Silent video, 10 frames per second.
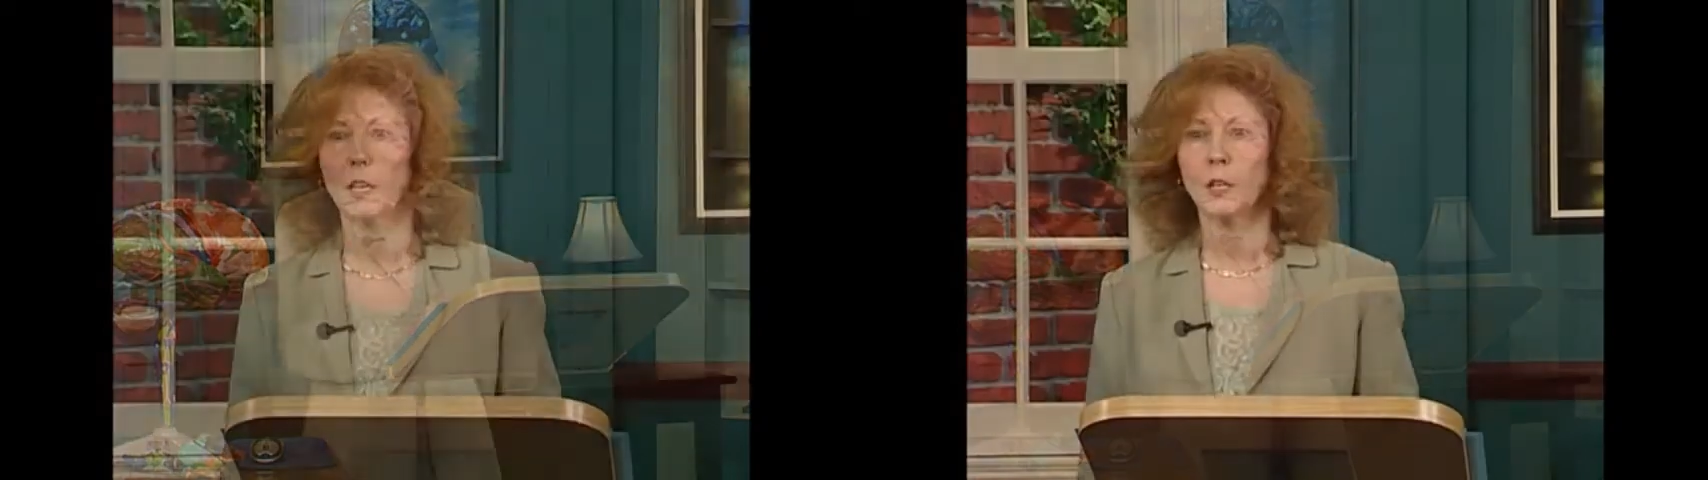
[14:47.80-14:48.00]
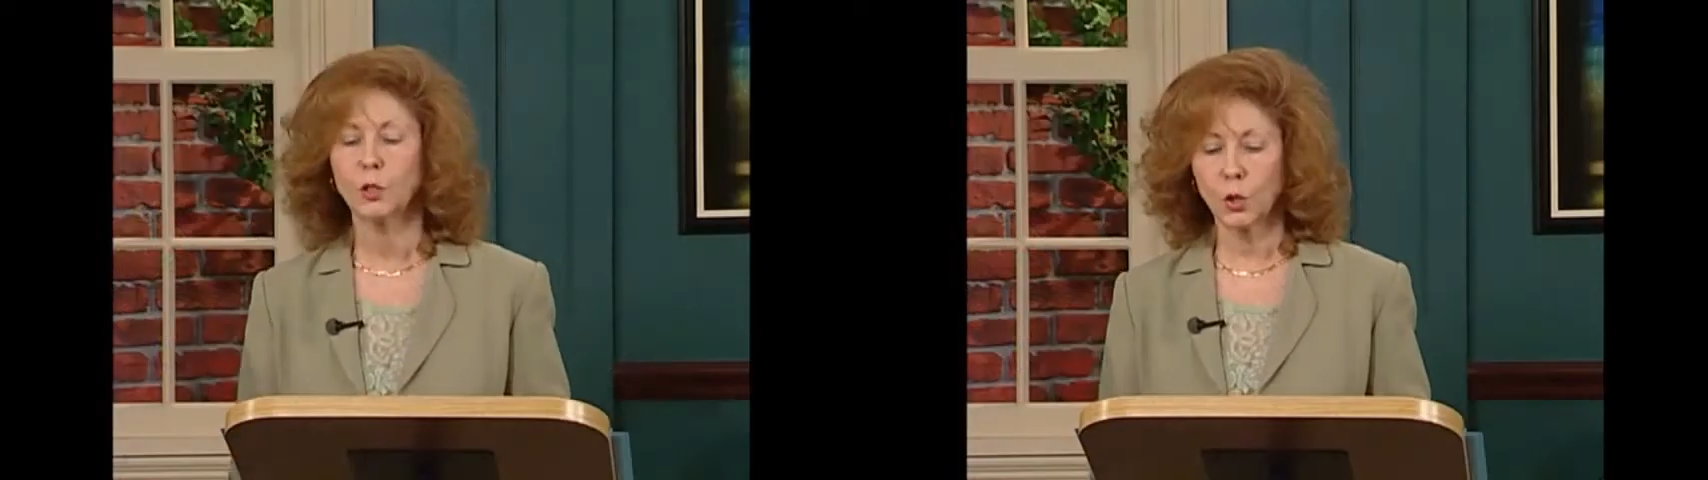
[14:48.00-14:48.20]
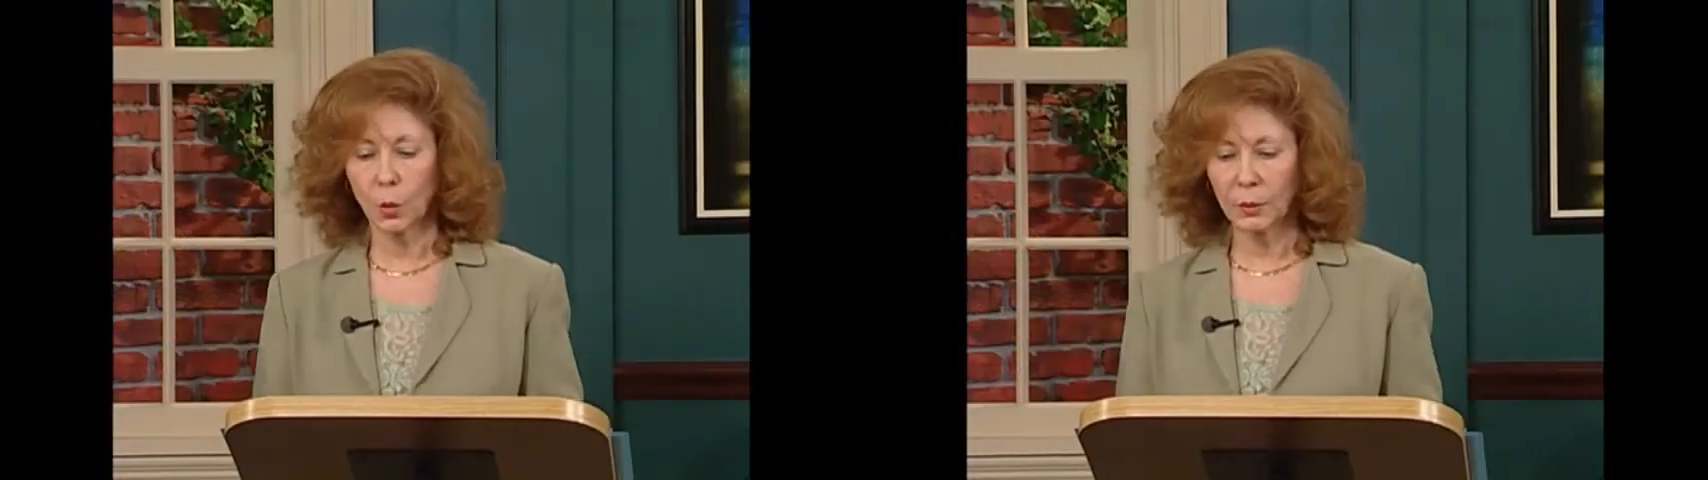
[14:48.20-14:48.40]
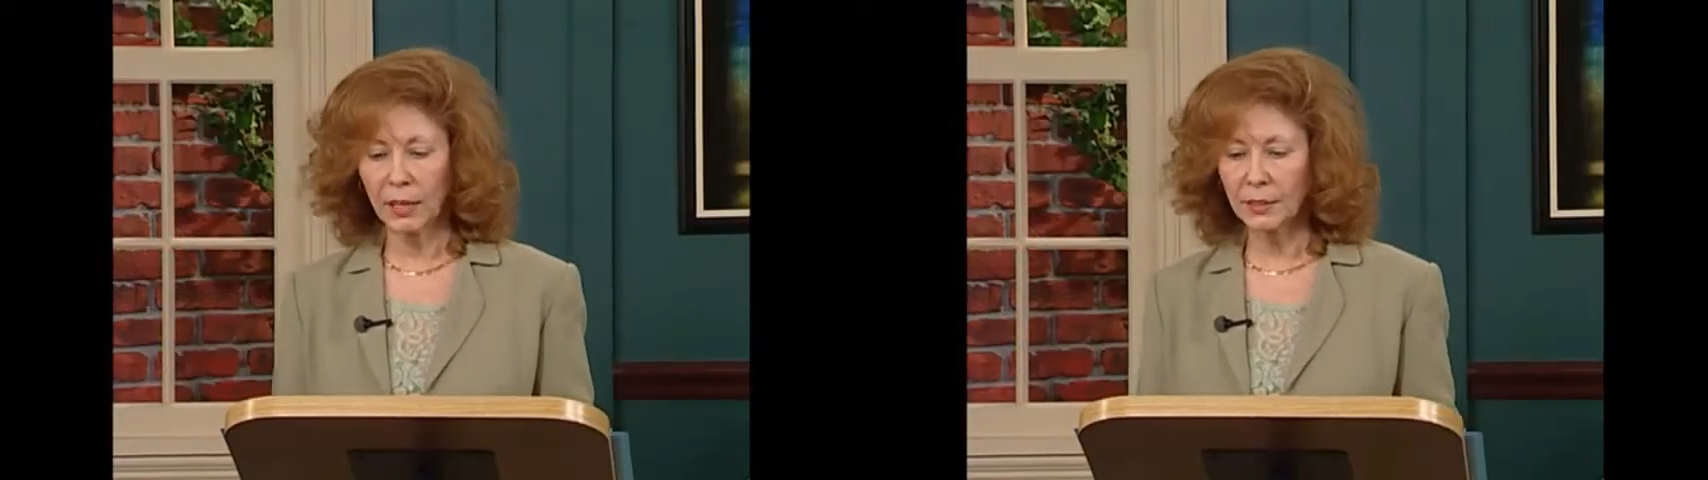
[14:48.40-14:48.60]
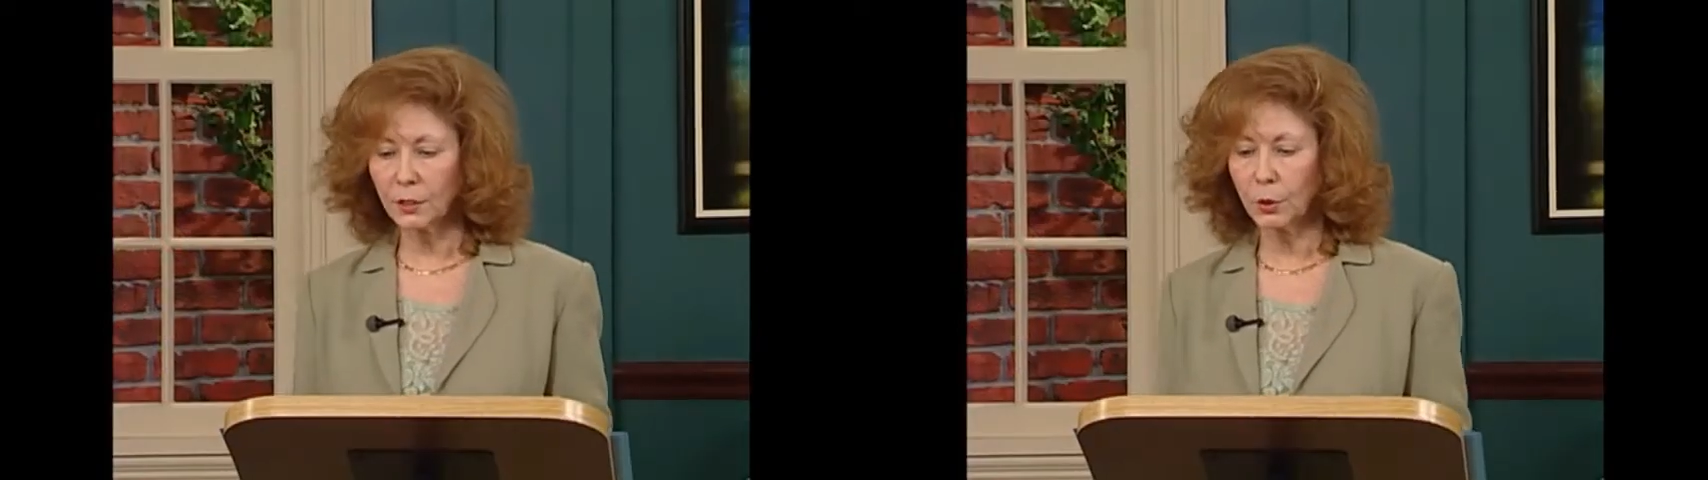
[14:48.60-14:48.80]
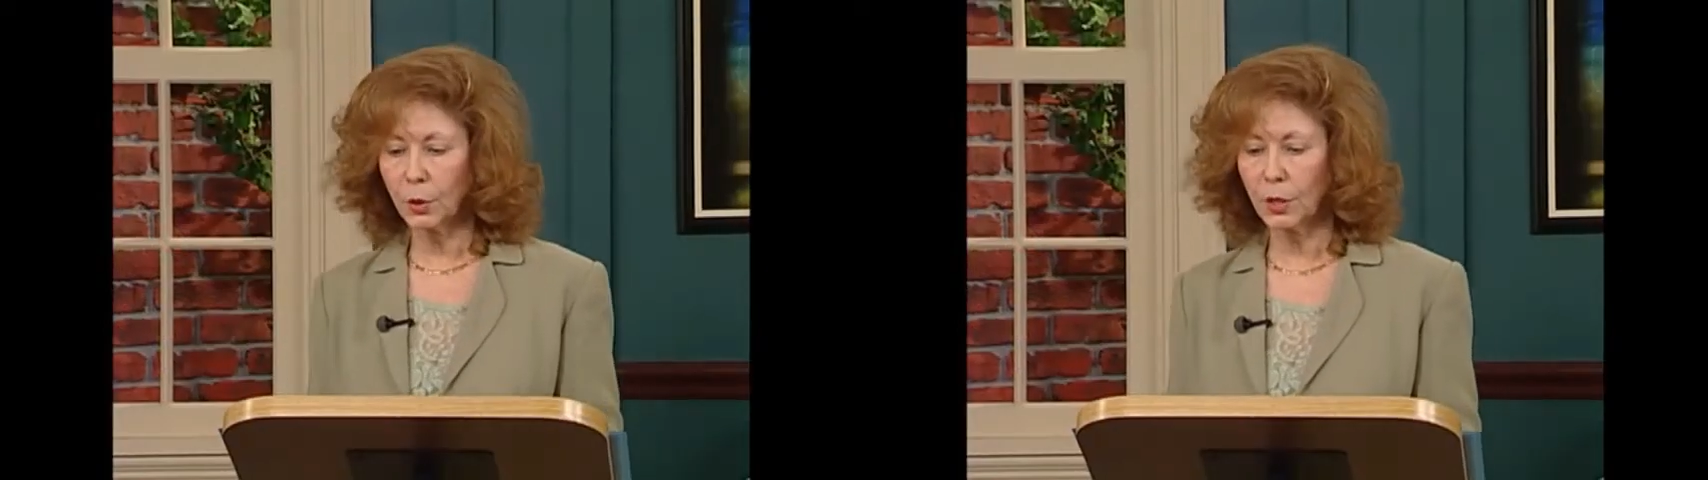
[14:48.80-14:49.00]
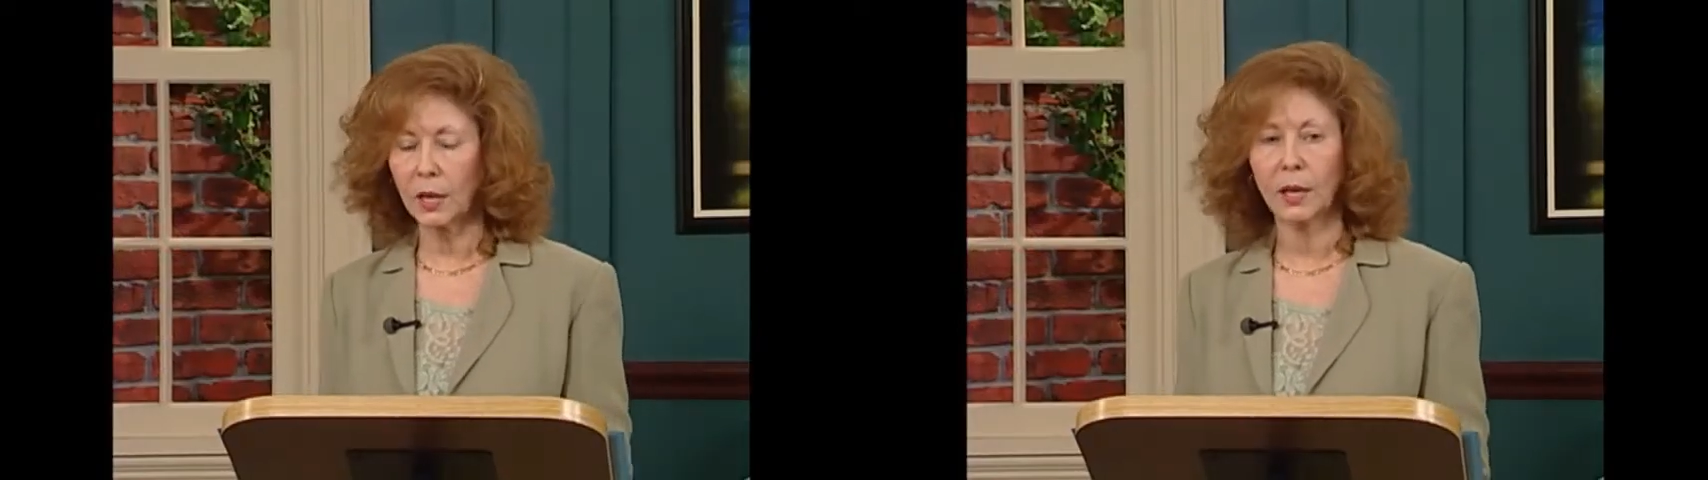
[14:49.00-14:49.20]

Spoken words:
So let's look